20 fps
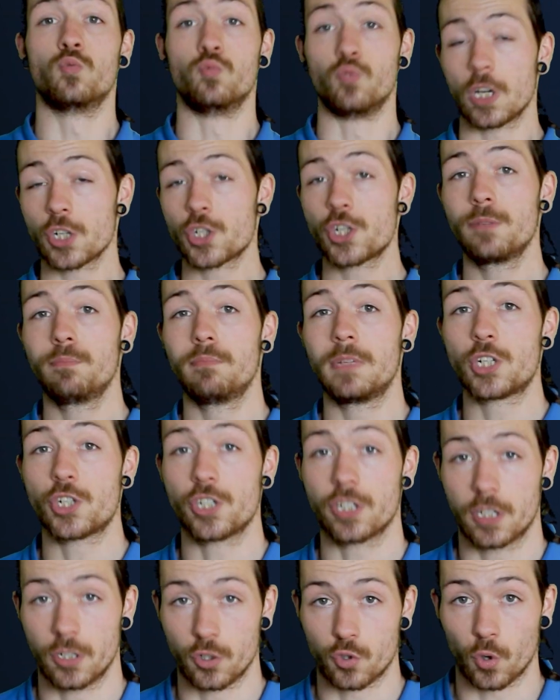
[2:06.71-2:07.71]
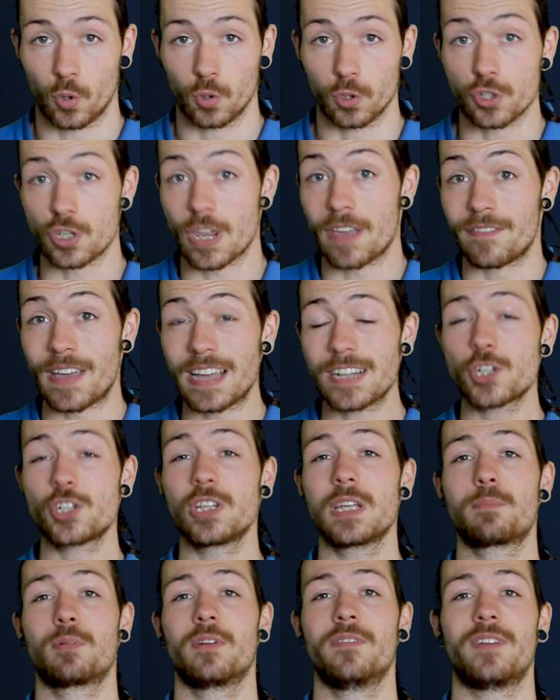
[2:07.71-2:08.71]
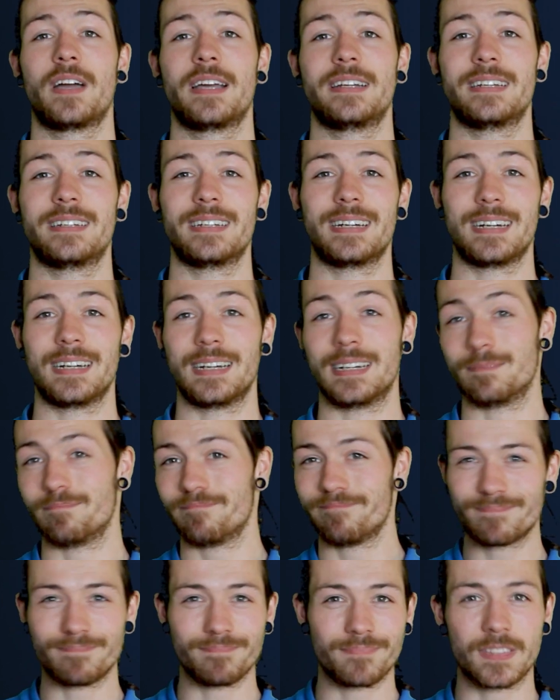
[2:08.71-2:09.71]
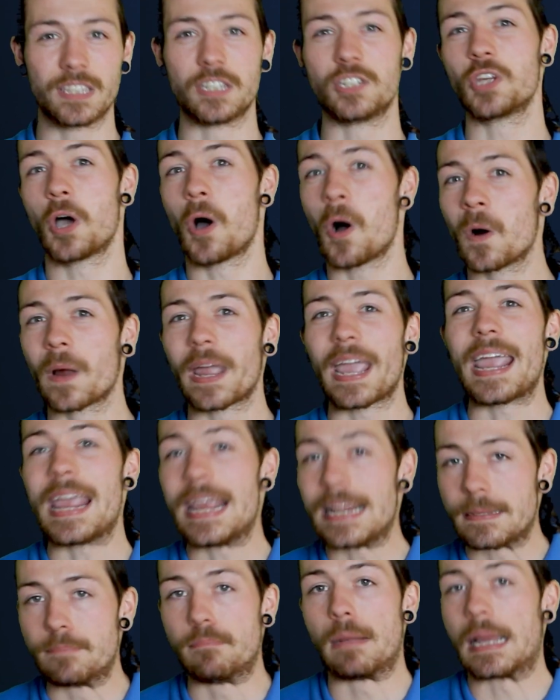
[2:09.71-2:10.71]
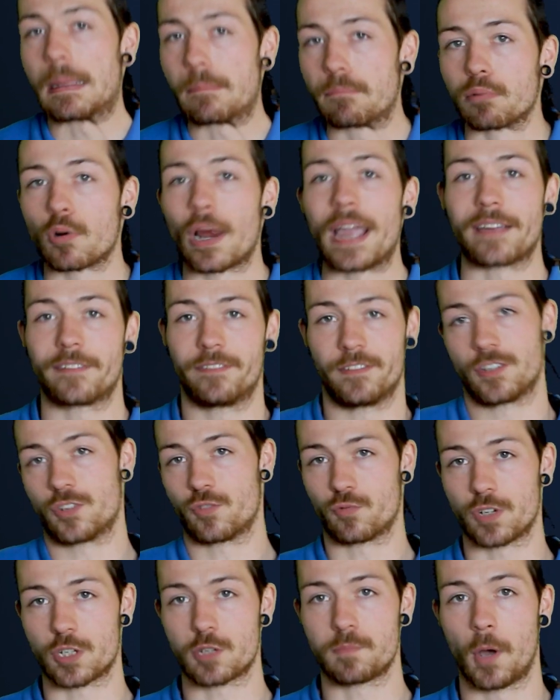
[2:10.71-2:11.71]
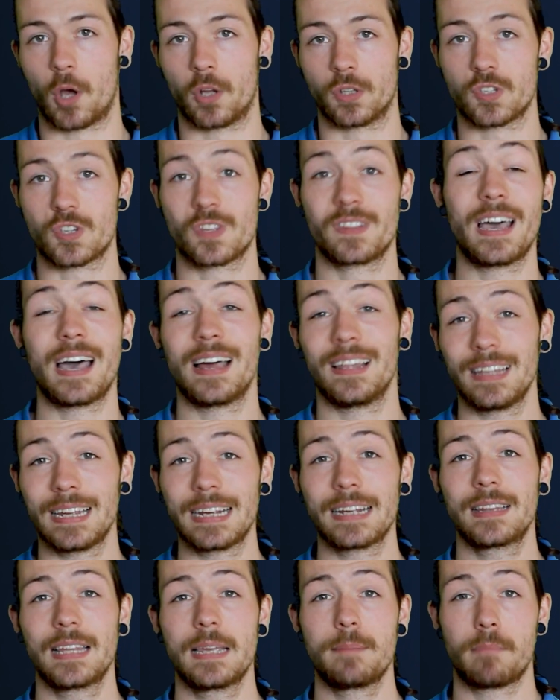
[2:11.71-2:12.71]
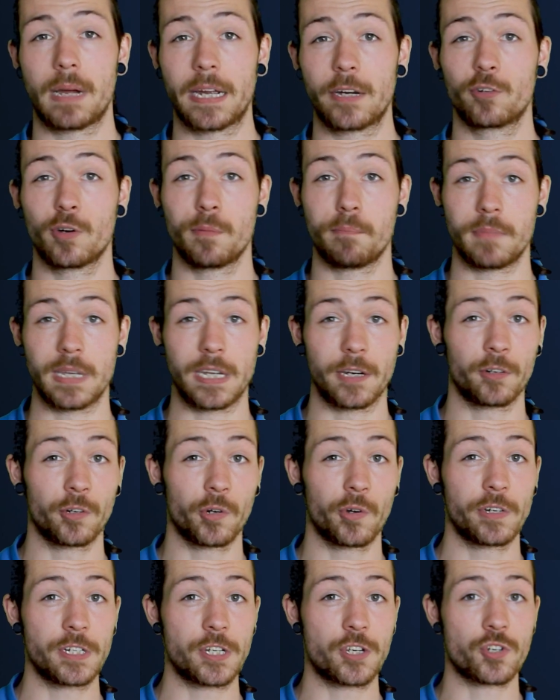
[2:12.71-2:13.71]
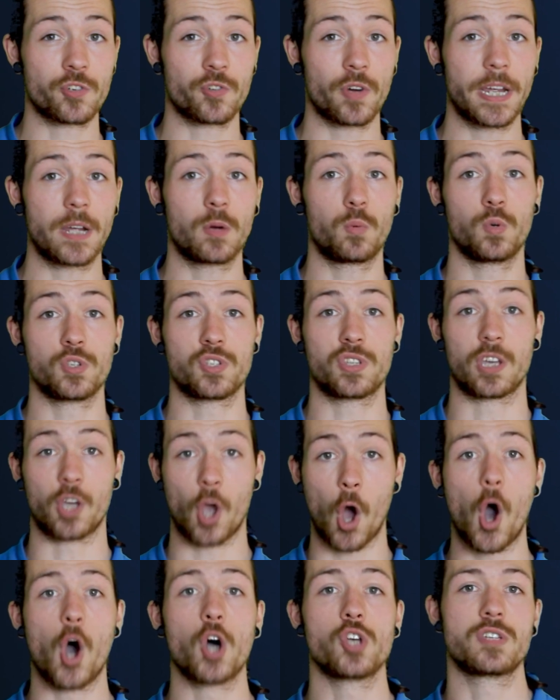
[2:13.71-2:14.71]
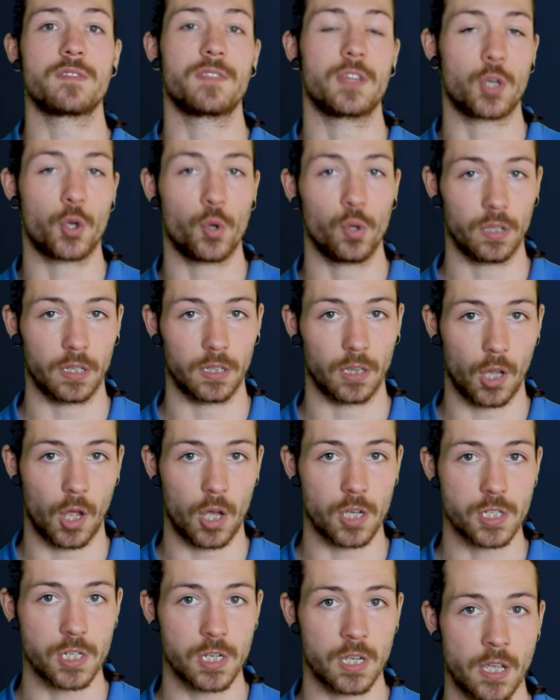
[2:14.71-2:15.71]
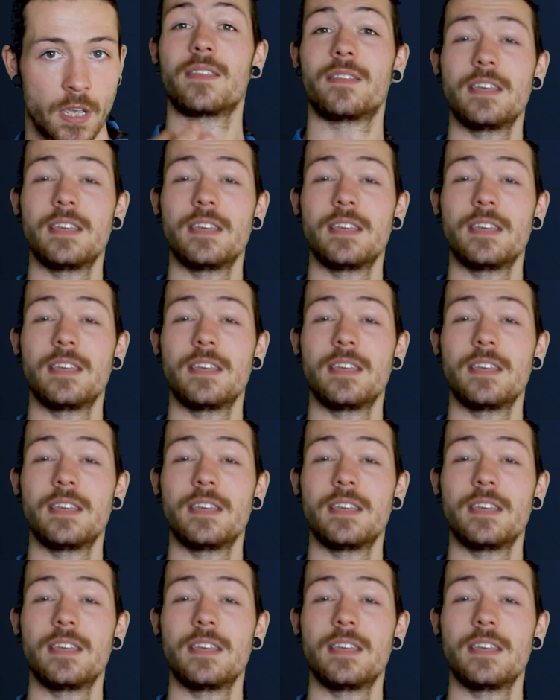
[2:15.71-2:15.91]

Russian mission controllers eventually provided a "the dog ate my breakfast" response that a likely micrometeoroid strike was the cause of the coolant loss.